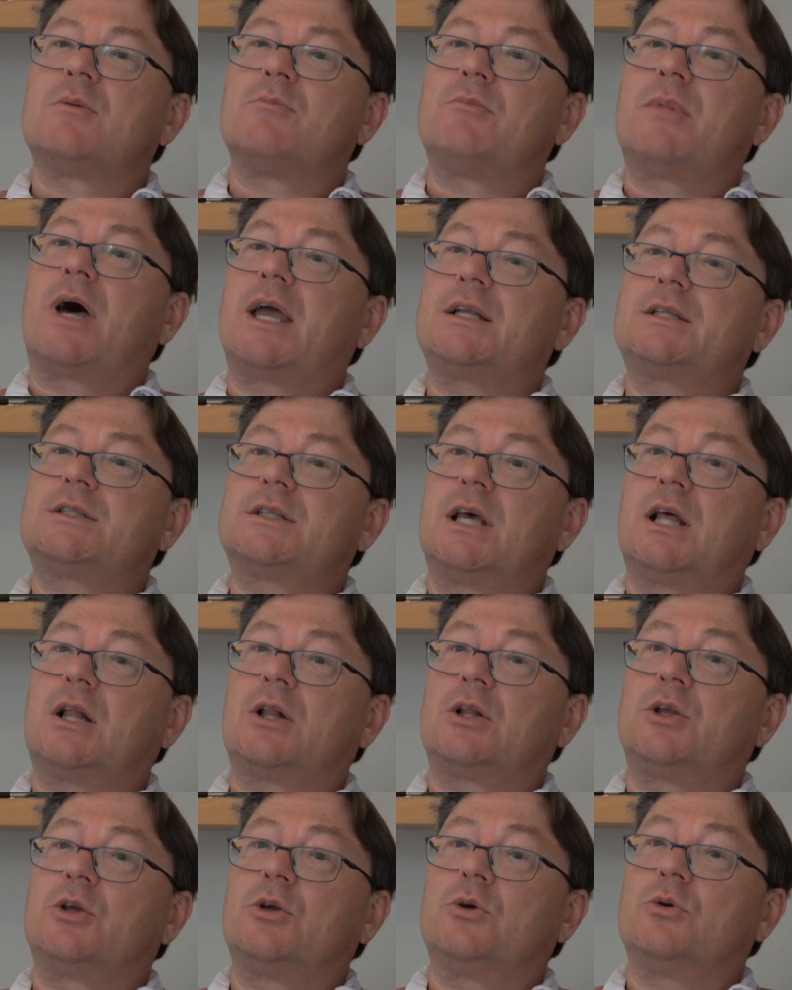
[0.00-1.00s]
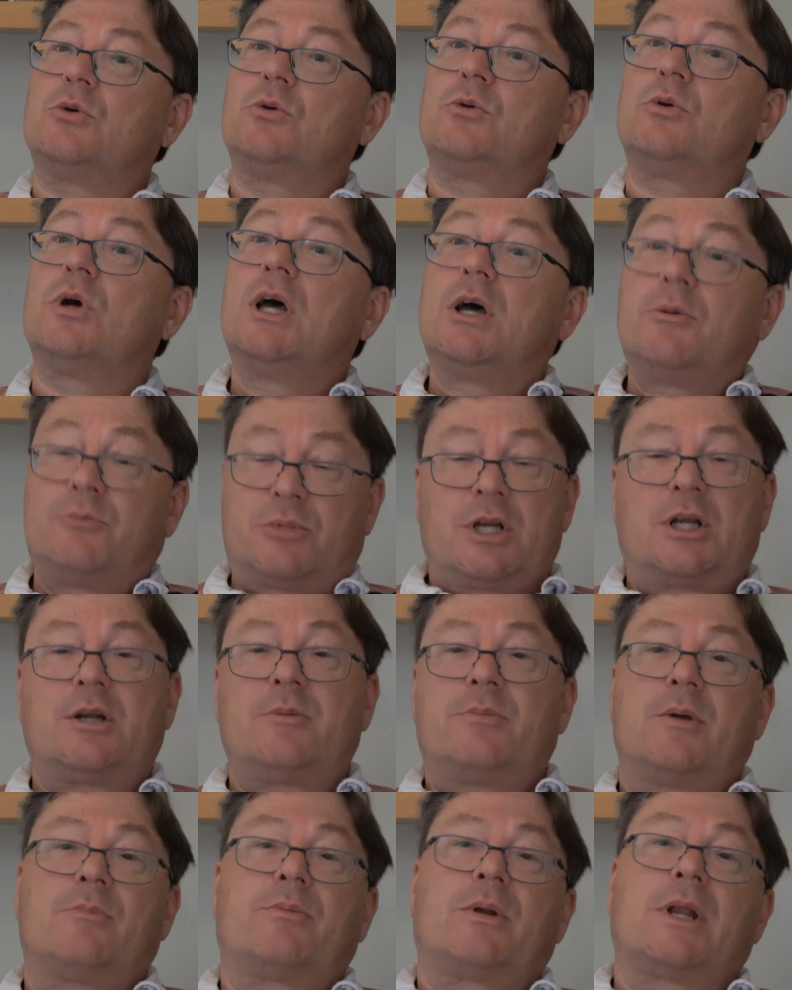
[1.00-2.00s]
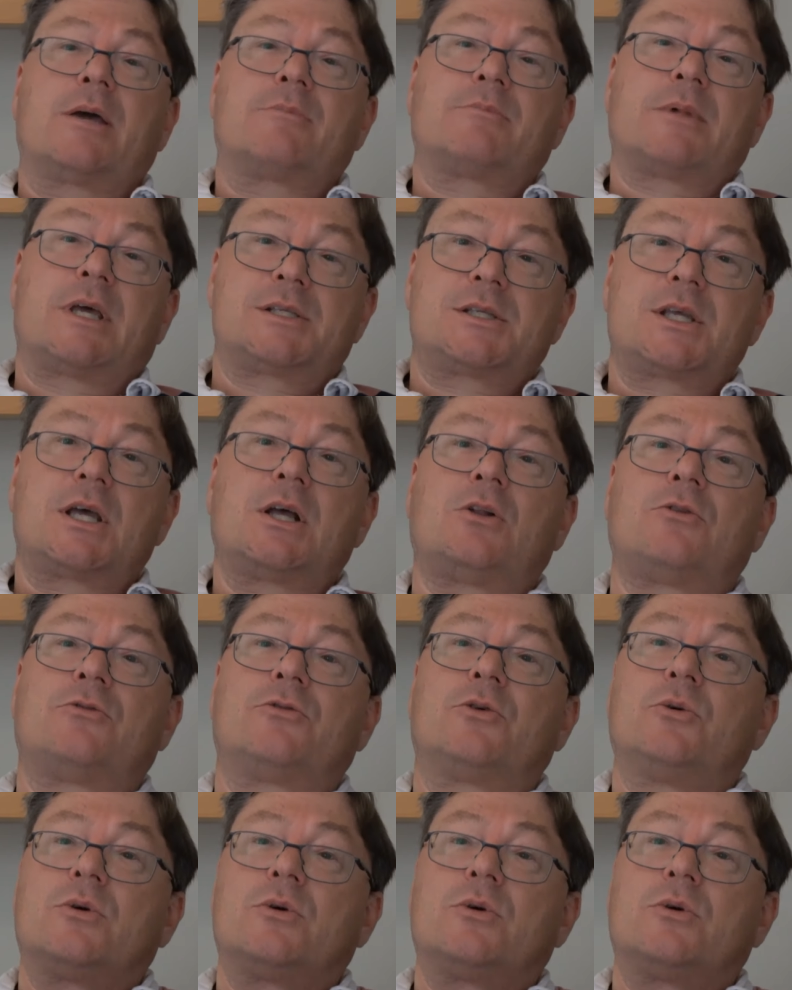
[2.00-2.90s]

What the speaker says: that might tell you, particularly people like myself